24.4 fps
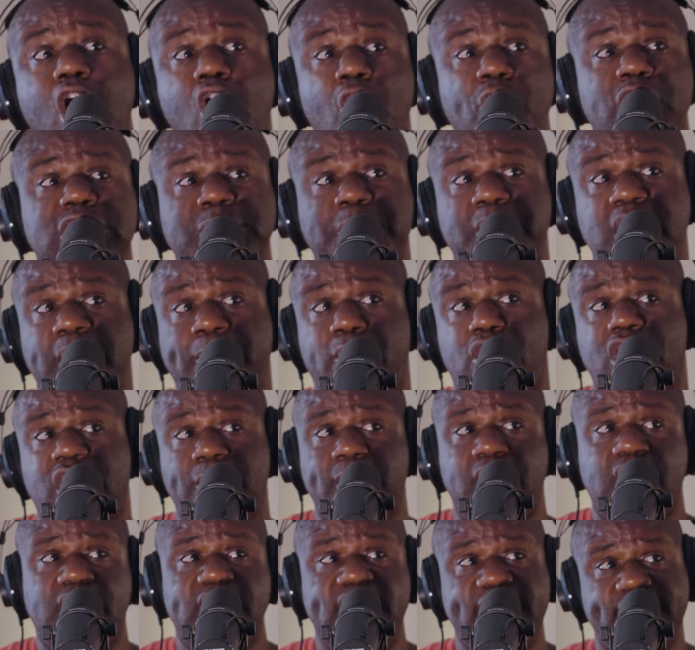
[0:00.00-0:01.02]
always be a part of
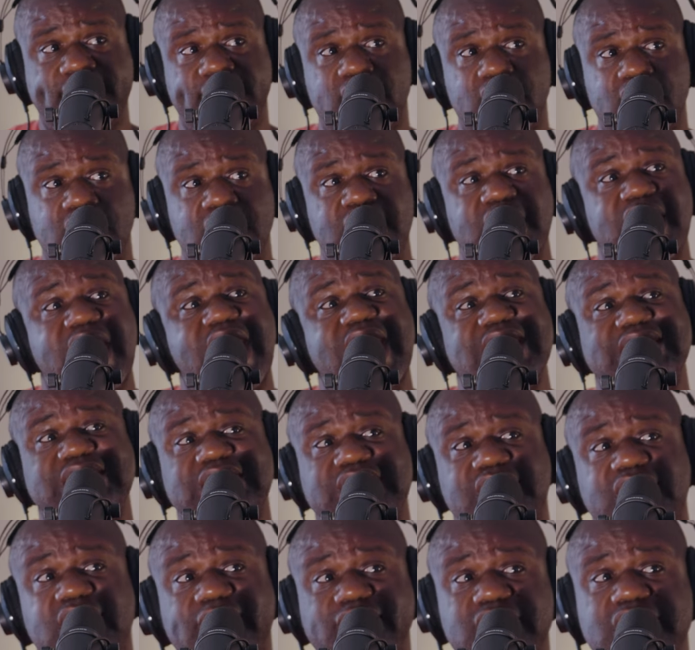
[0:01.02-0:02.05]
my life. I
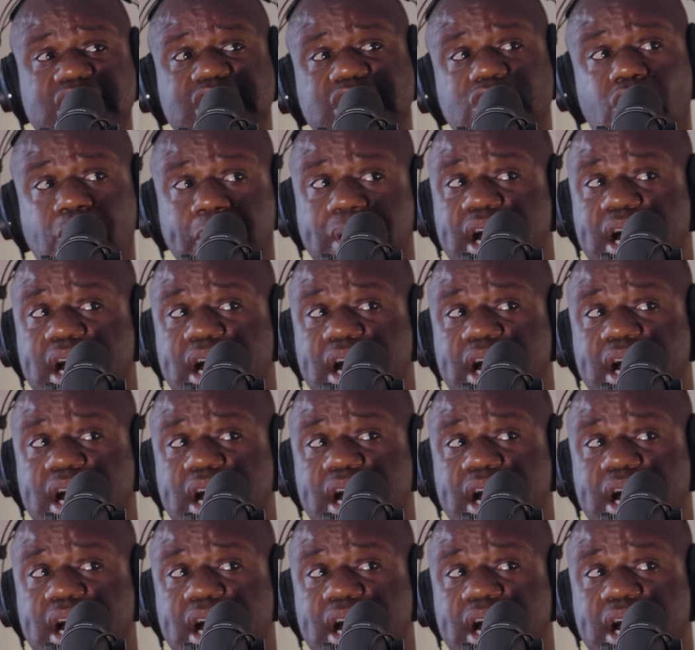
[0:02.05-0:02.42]
just loved it so